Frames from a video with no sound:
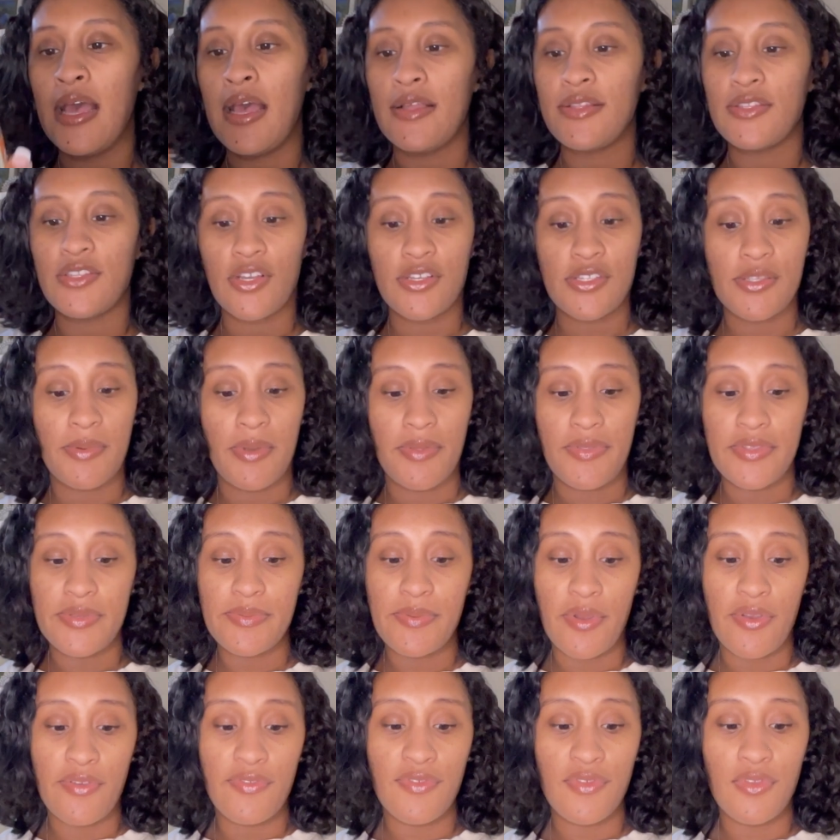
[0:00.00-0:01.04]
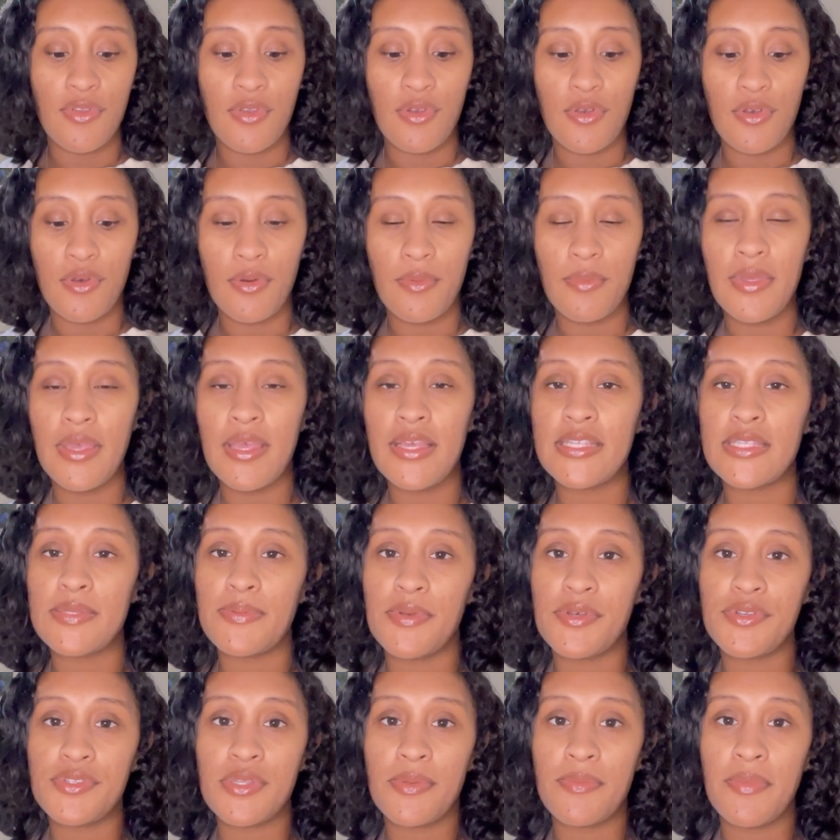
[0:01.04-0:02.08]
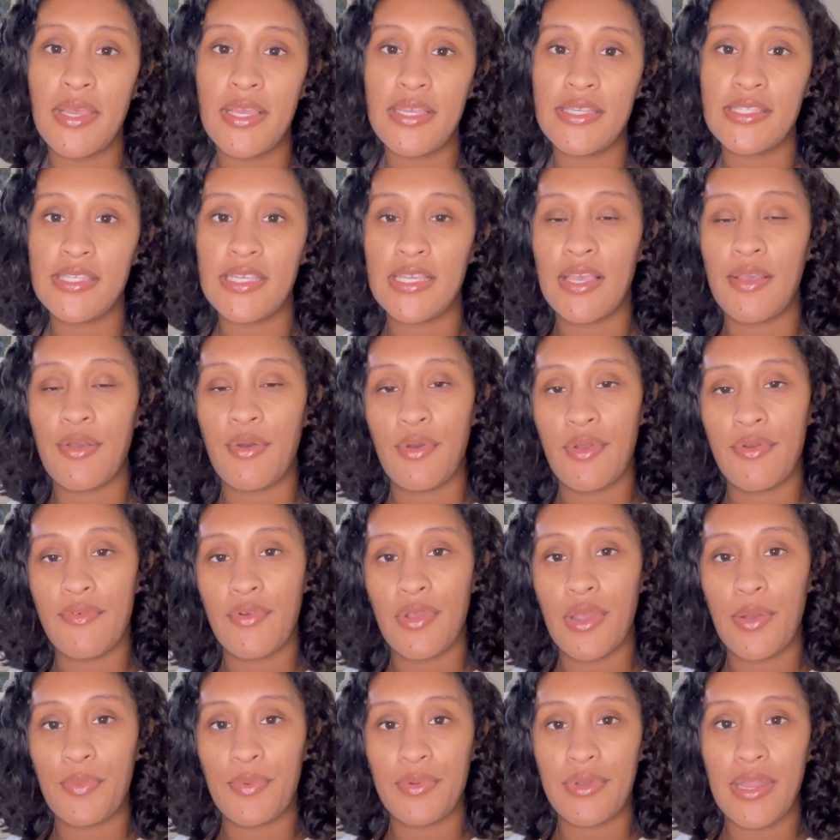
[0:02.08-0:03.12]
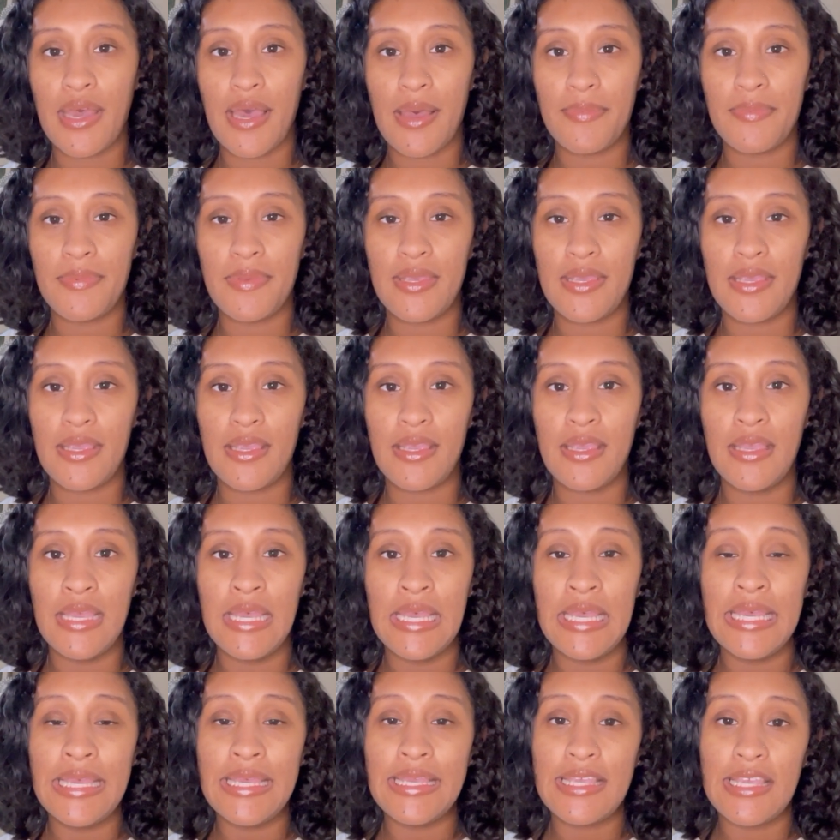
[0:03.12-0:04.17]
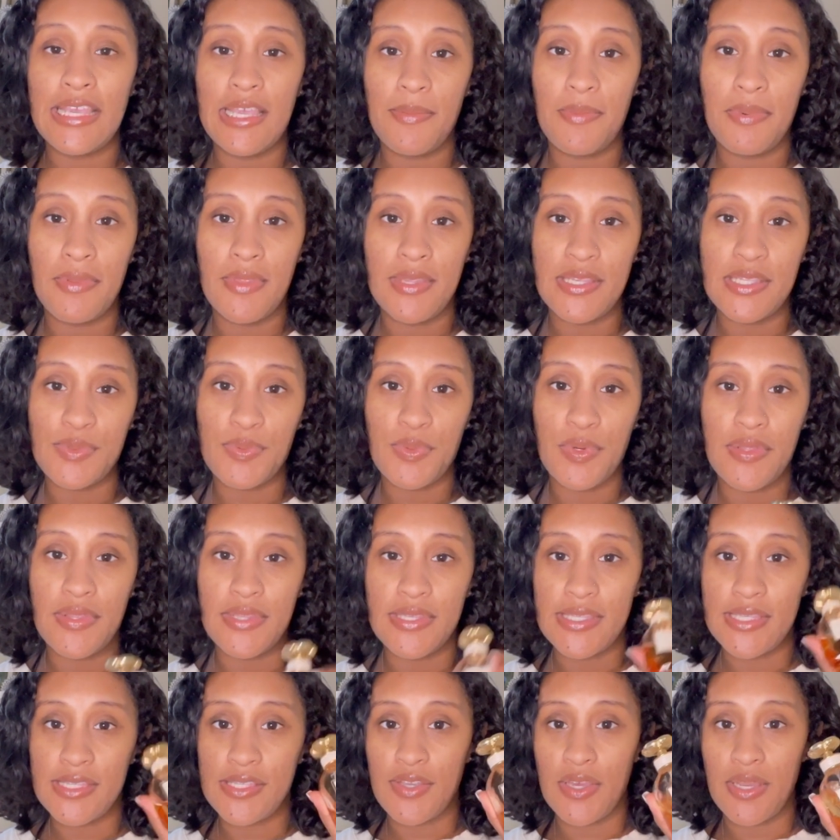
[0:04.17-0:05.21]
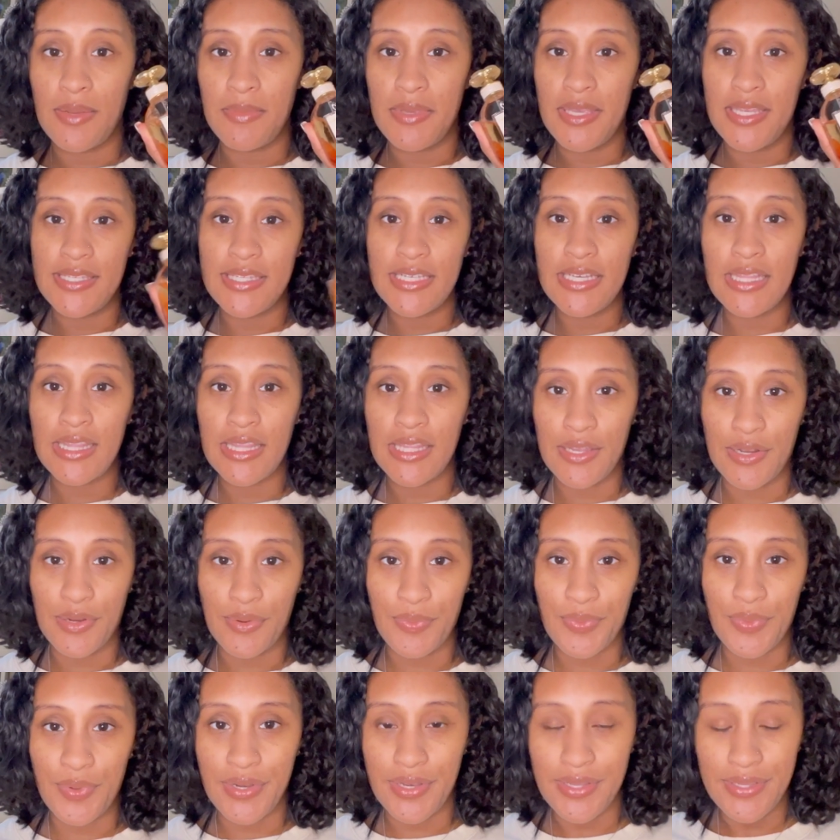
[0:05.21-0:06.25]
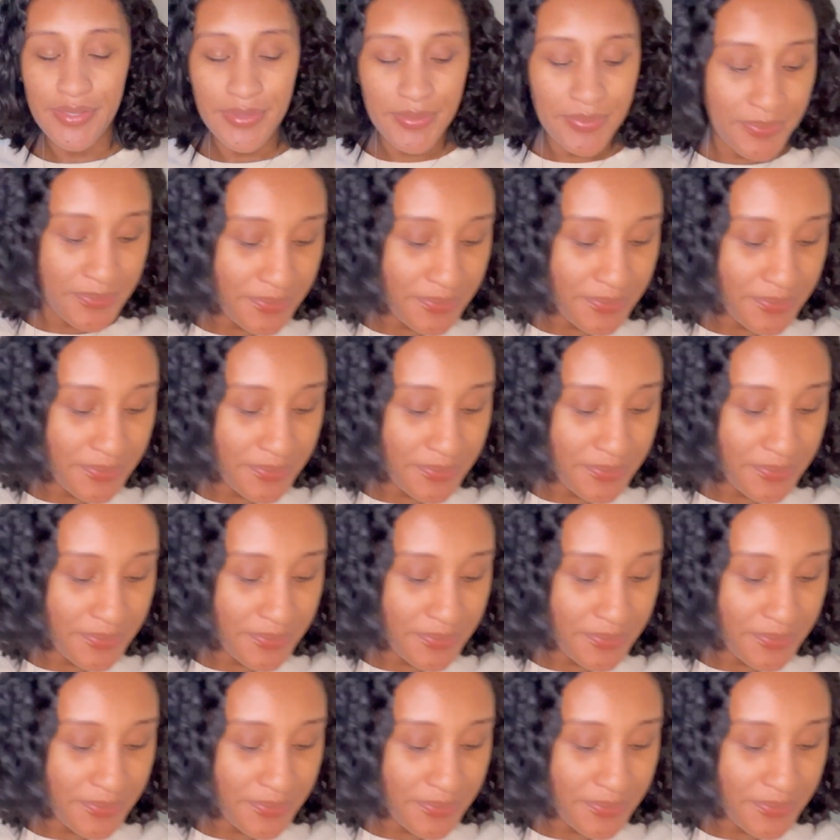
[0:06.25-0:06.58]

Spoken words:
Talked about this perfume. It smells amazing. However, I will not be keeping this one. This is going to be a declutter one.